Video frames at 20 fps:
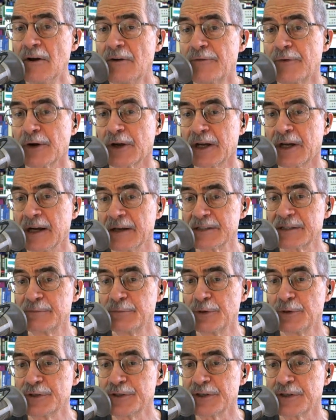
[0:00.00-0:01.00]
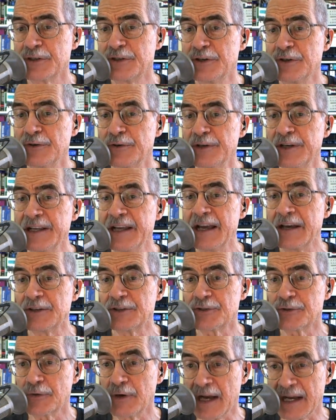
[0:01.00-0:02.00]
for Customer Security
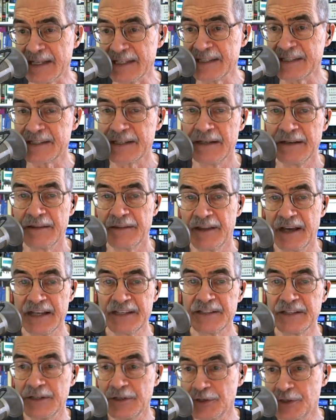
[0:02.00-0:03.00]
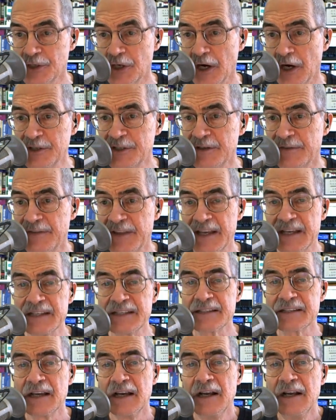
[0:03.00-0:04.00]
and Trust, thus in charge of
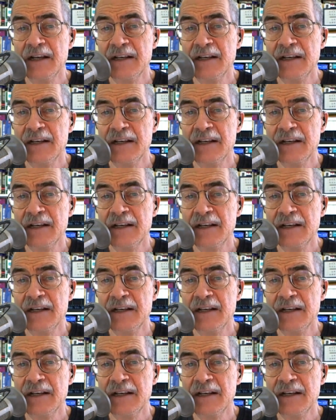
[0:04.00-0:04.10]
this,